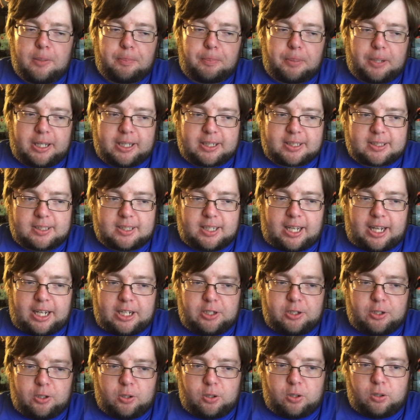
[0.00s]
but I
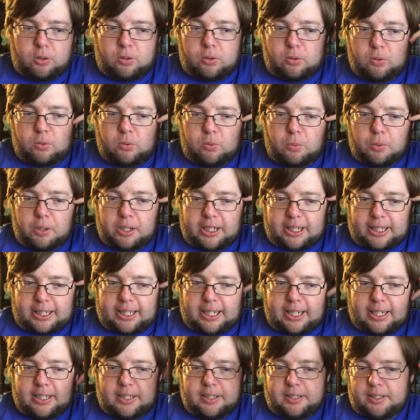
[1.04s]
know what I
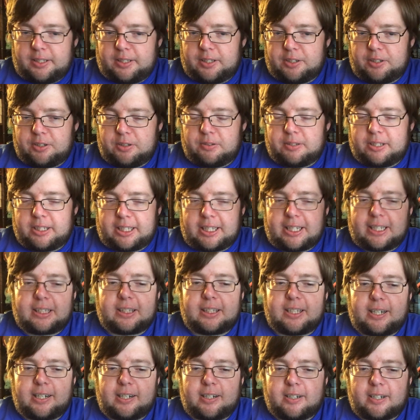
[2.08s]
kind of need to do to
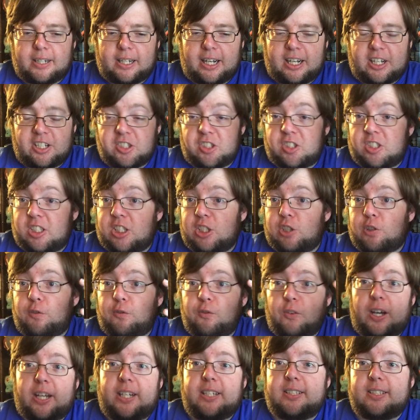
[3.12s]
get there, and I just need to
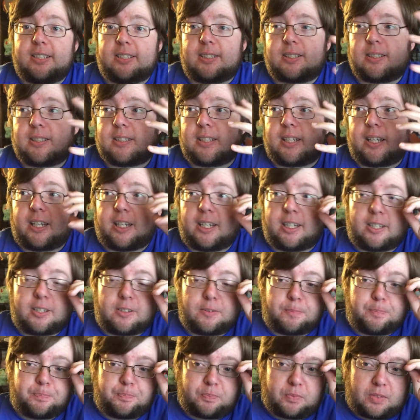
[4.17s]
find it
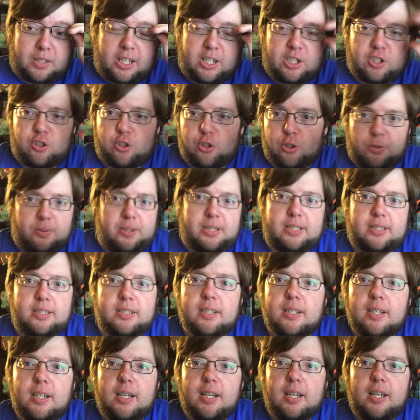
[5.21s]
and do it.
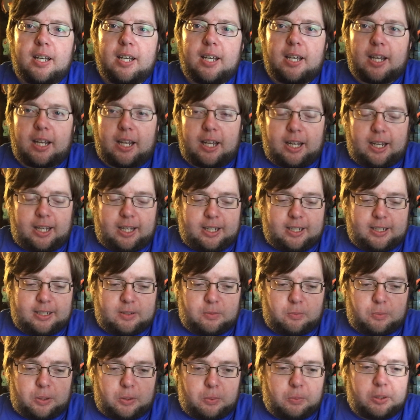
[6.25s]

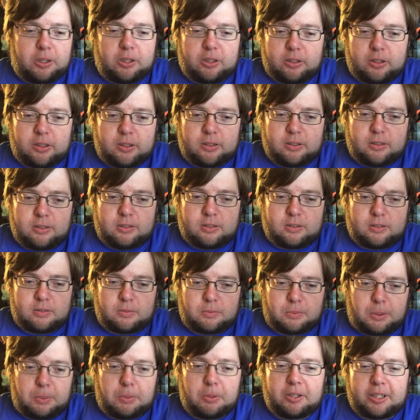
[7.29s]
And we will
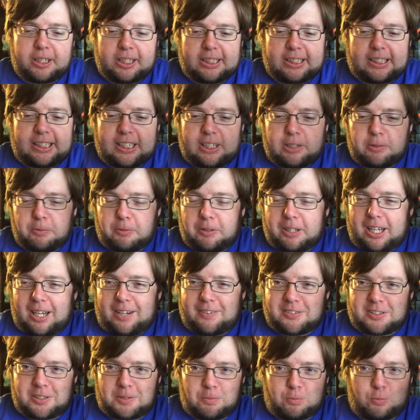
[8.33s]
get there. We'll
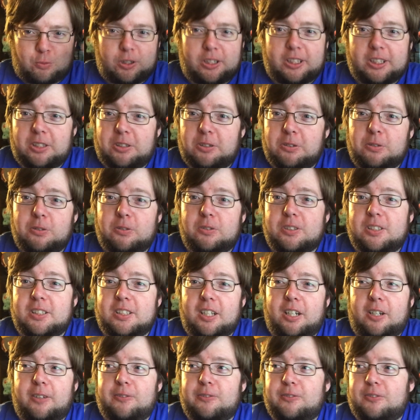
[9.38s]
have some really cool
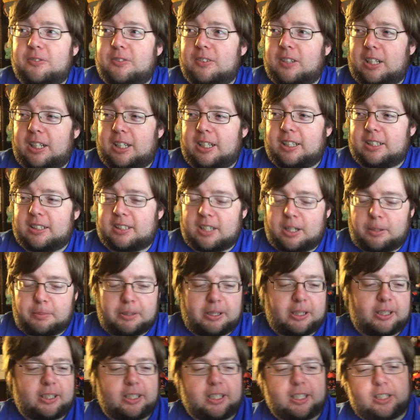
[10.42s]
stuff
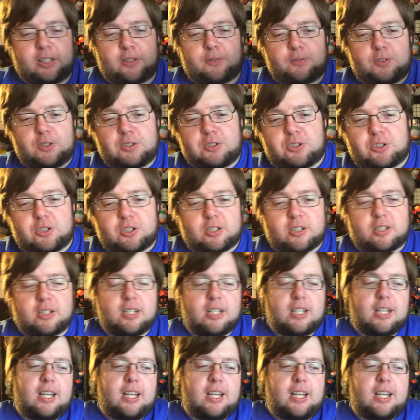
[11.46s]
coming in the future,